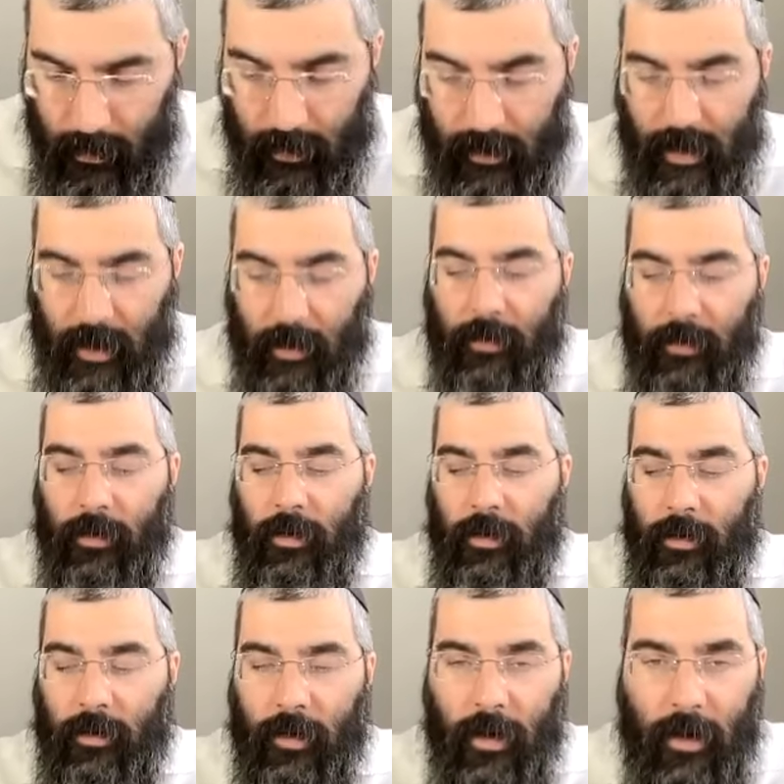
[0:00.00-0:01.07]
In
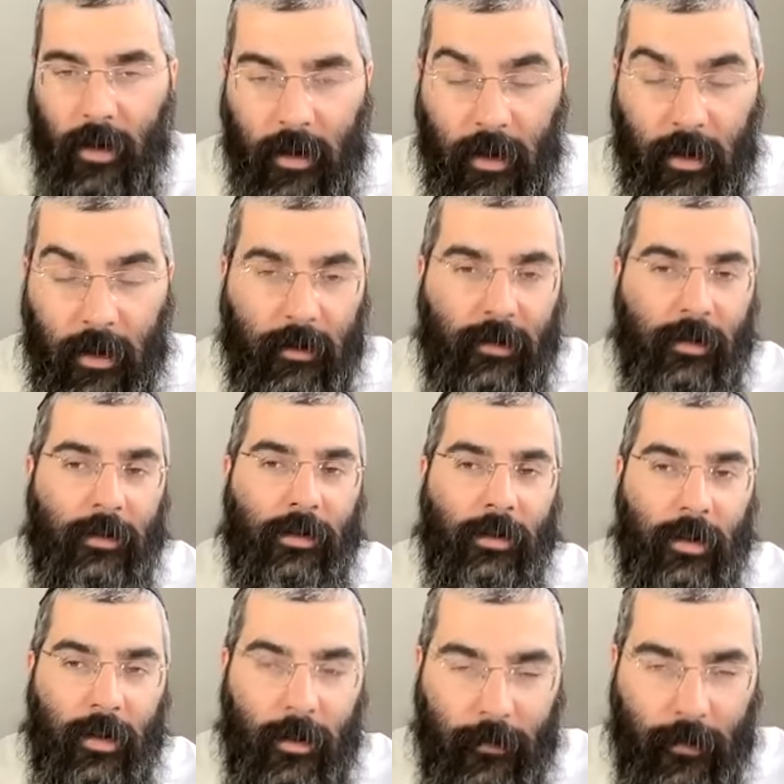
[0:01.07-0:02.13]
Tikkun, it says
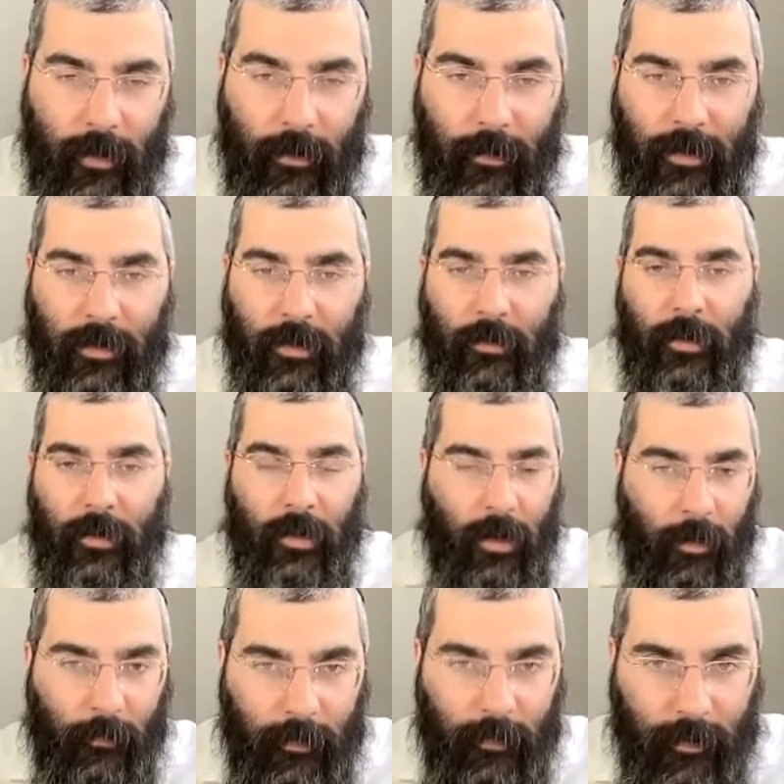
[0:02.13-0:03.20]
they're arranged in three
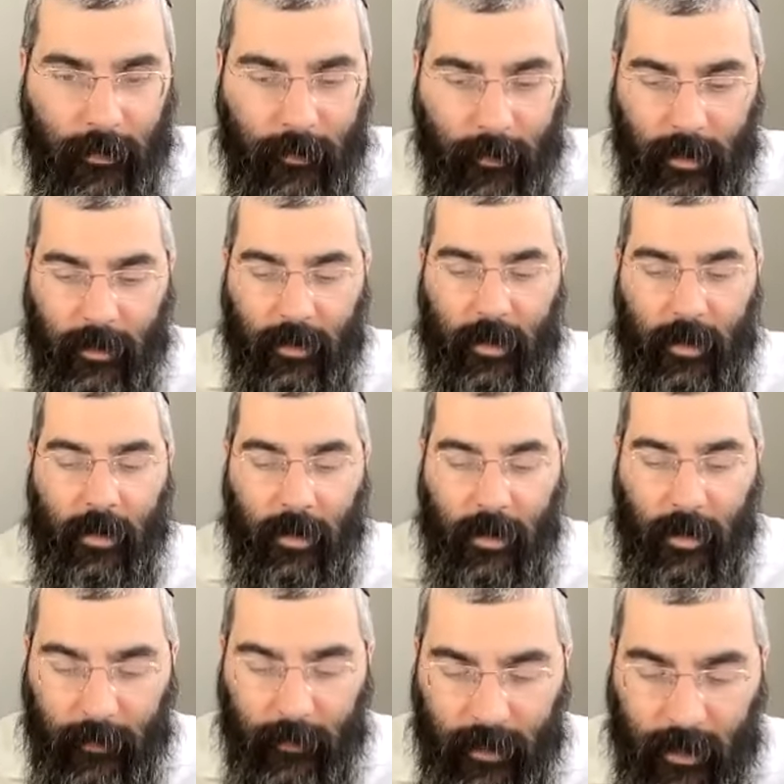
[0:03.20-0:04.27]
columns, and it means that they can
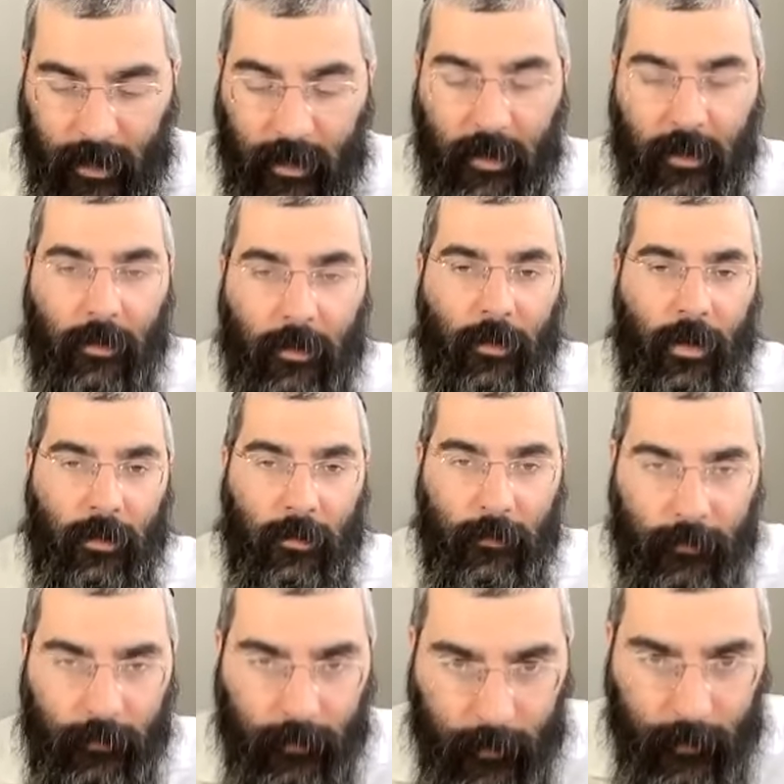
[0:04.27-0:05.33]
come together to integrate.
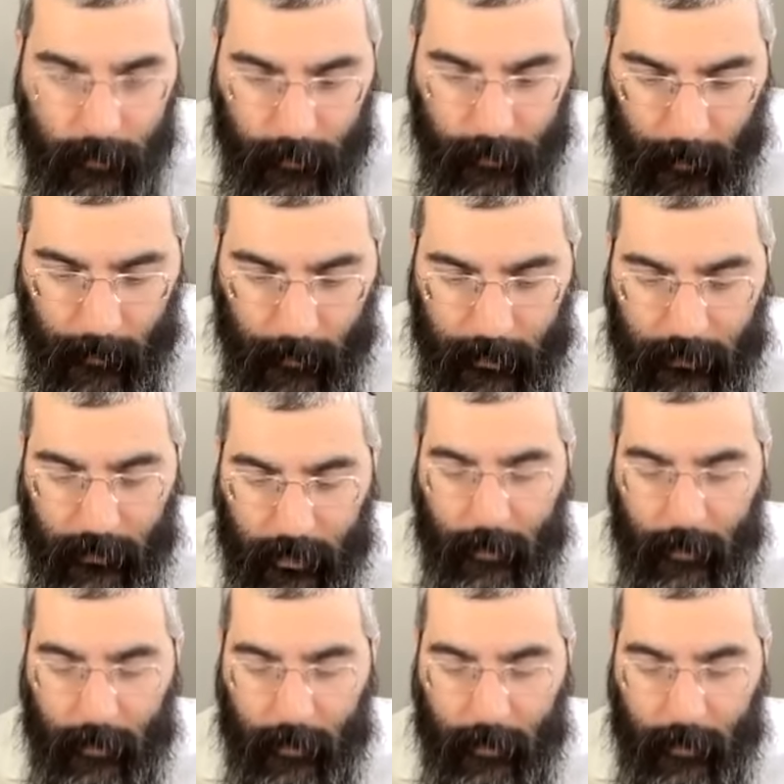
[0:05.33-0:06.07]
It's a